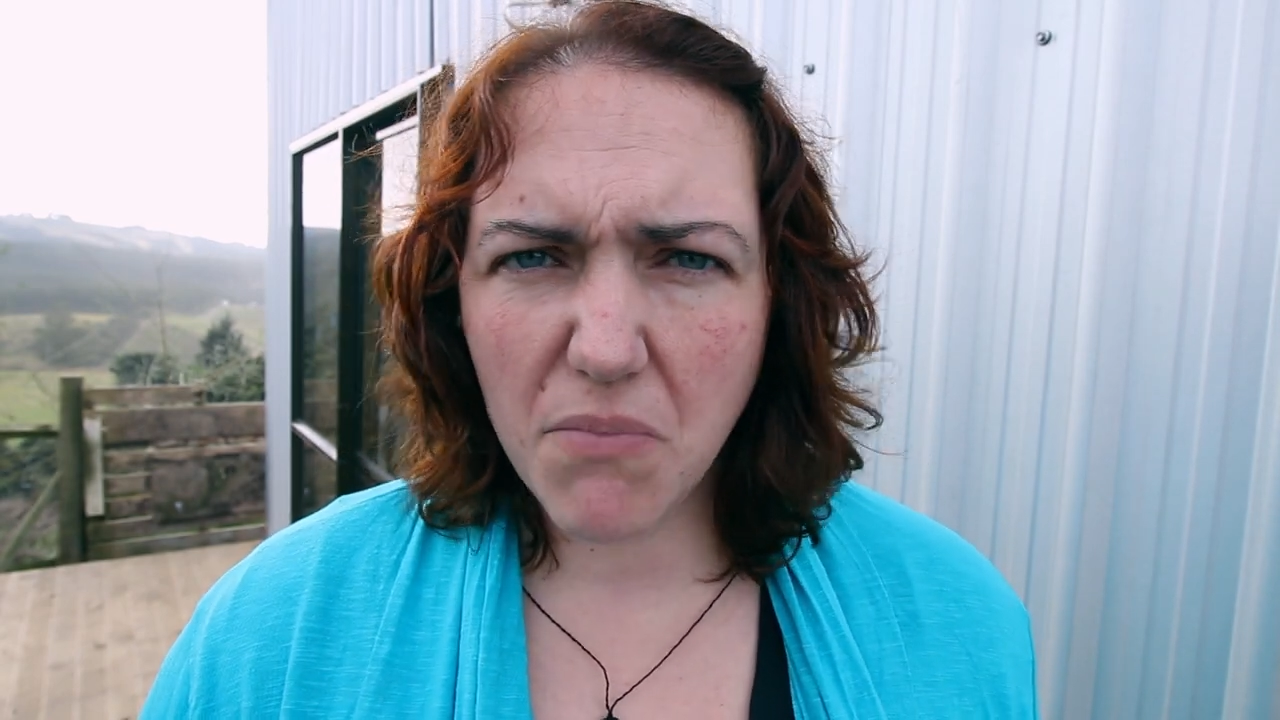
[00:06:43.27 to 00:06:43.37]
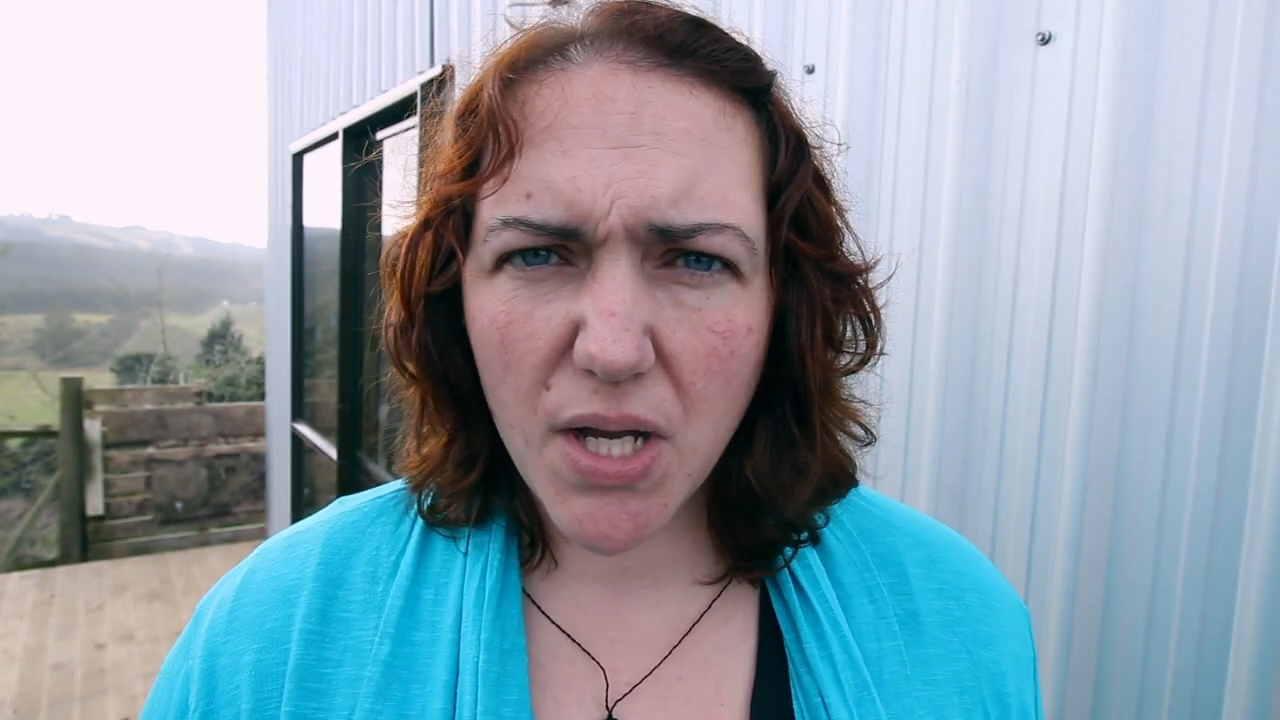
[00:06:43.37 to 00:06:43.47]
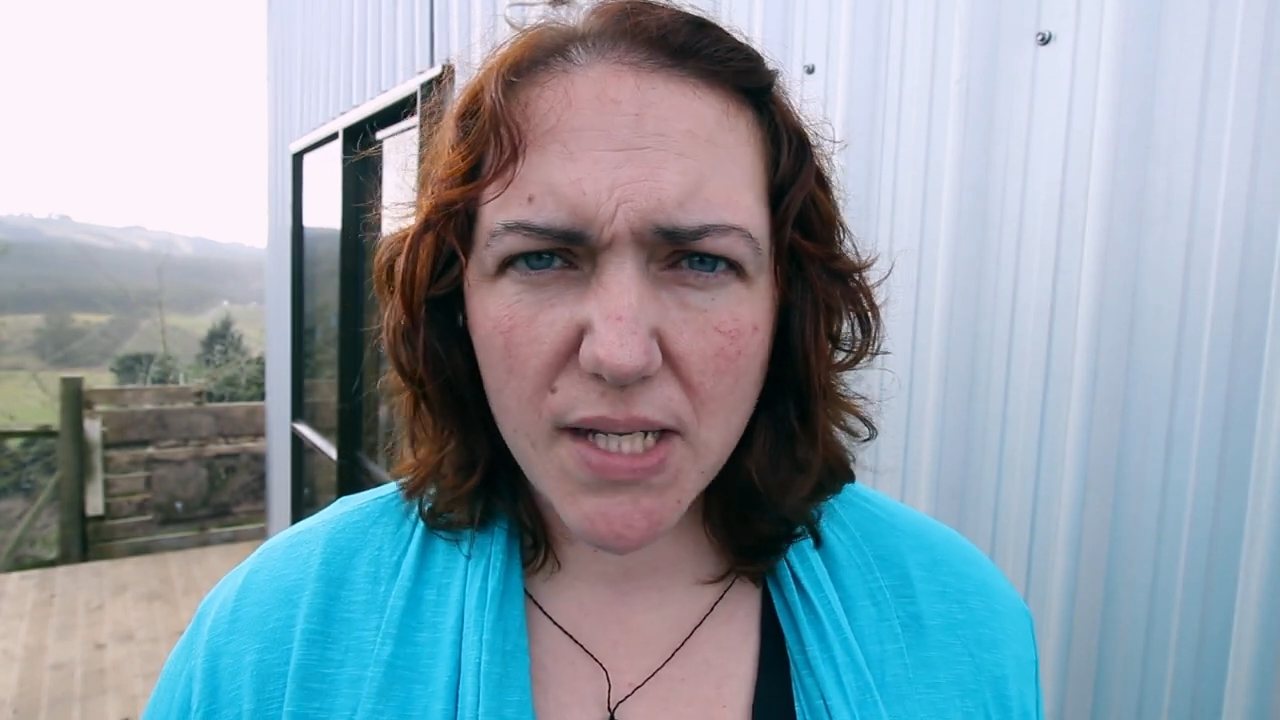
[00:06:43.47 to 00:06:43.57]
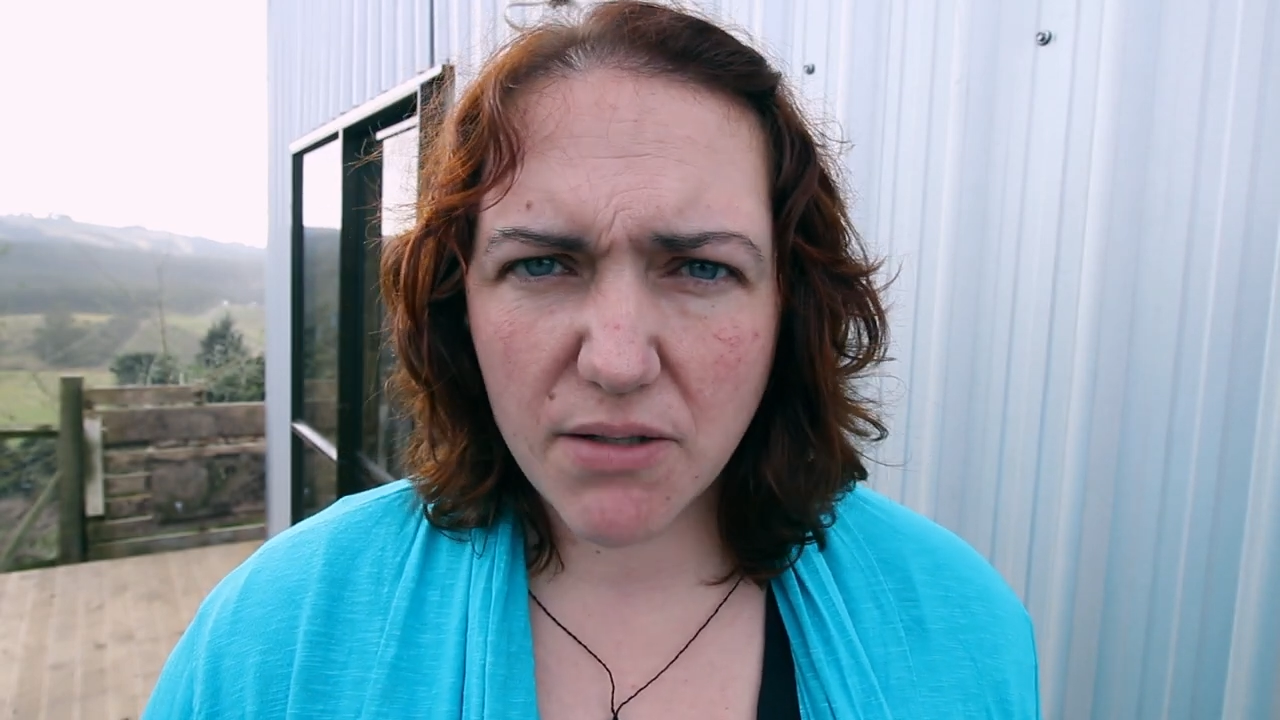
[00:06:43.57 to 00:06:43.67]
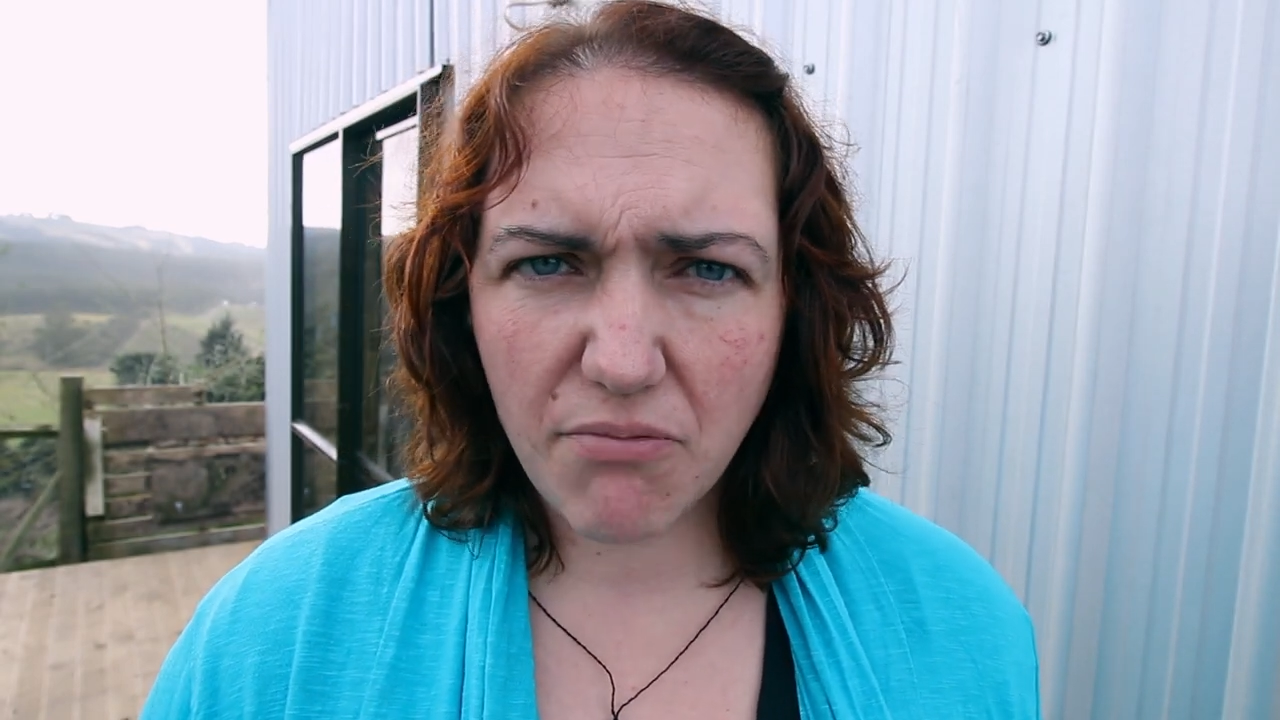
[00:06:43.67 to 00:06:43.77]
mice,